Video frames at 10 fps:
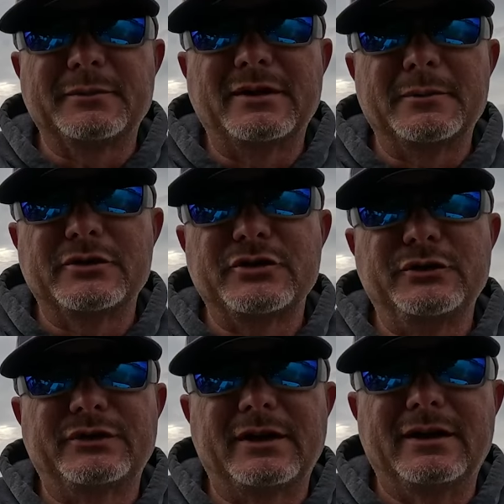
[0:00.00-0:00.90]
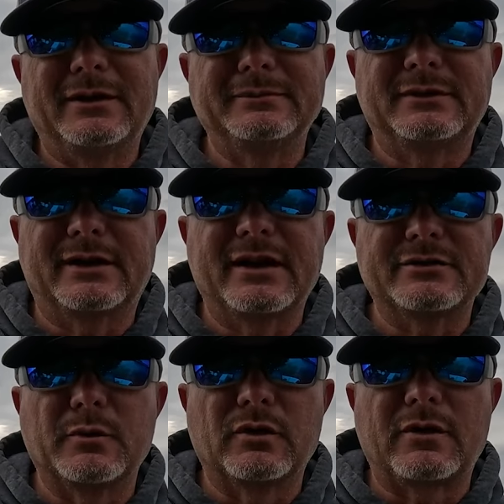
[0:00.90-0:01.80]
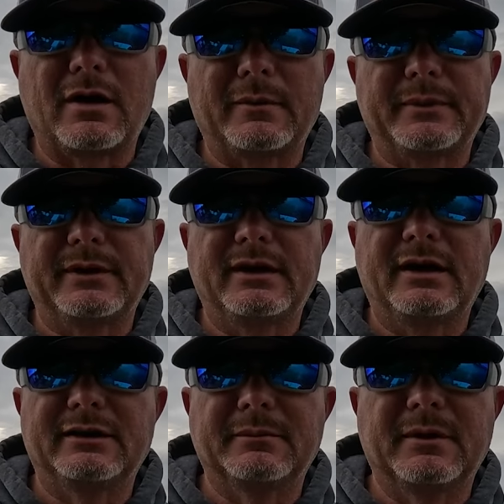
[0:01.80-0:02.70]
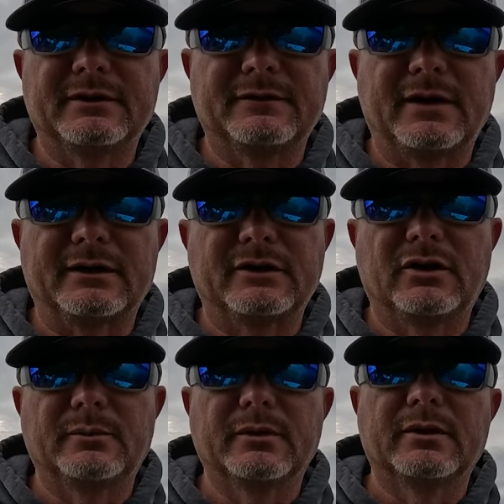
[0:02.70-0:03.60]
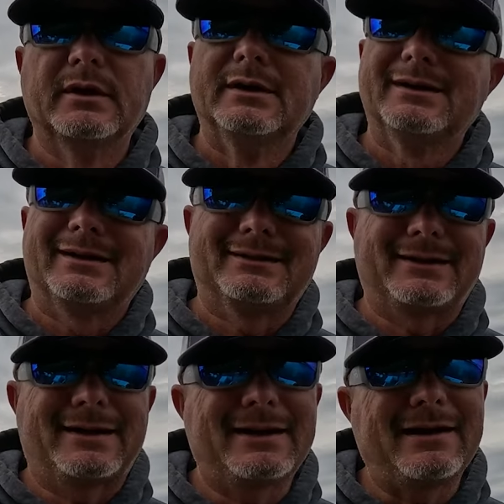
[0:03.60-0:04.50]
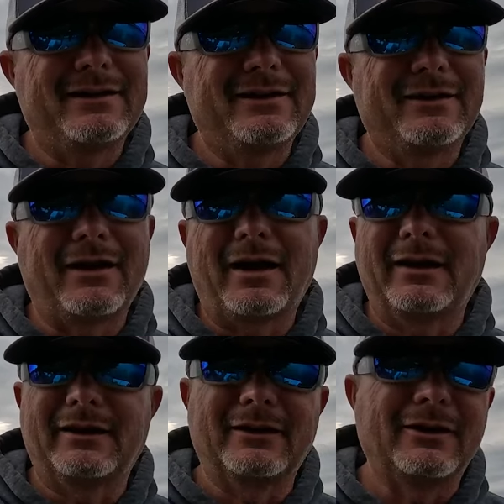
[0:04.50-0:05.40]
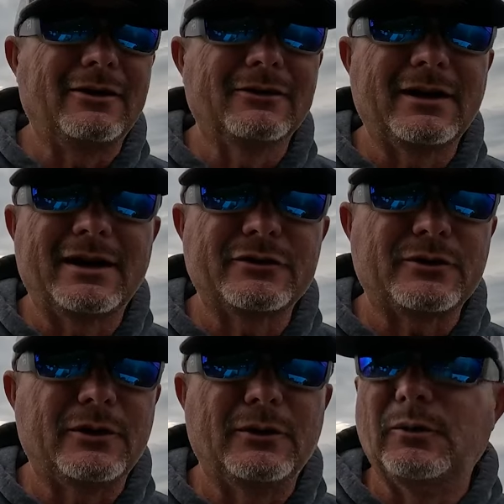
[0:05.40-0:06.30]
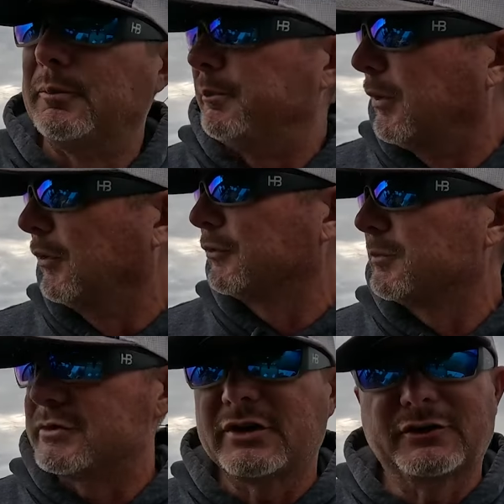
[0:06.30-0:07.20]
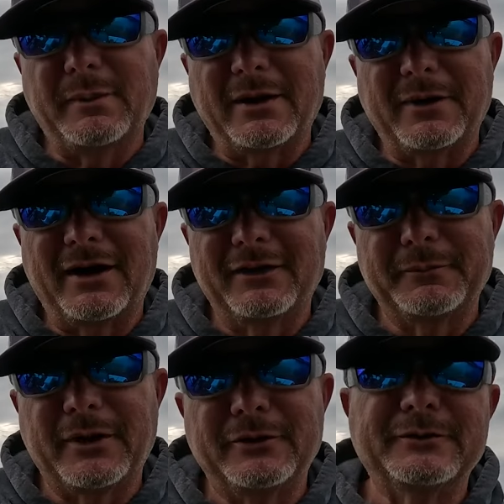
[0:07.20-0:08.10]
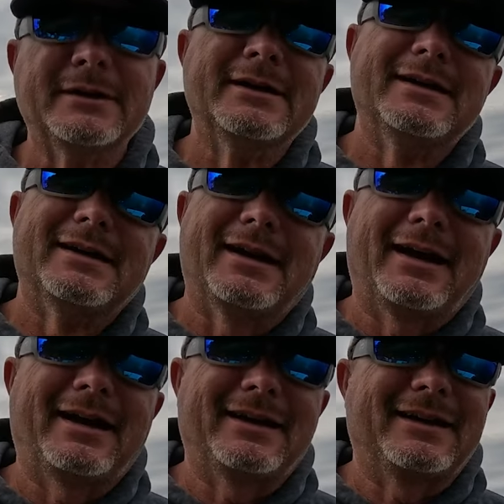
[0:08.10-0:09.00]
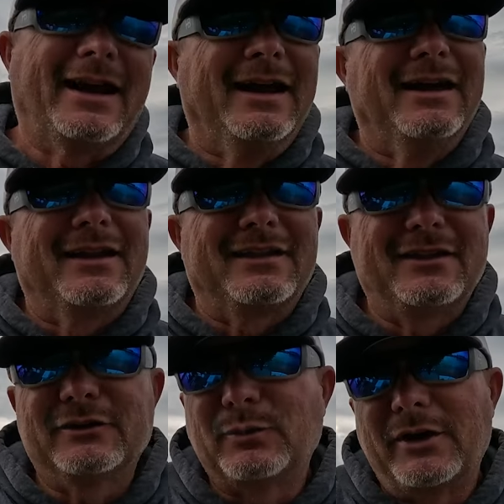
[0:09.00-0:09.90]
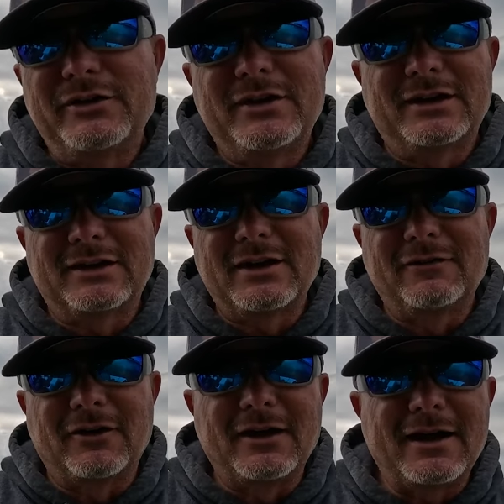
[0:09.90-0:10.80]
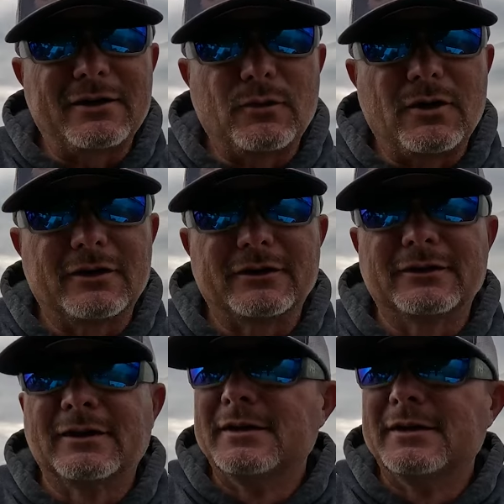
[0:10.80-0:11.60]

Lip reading: my number 2 setup to catch more crappie in the month of October is to get out here and long line troll, pull some jigs back behind the boat, and this way you get to cover a lot of water,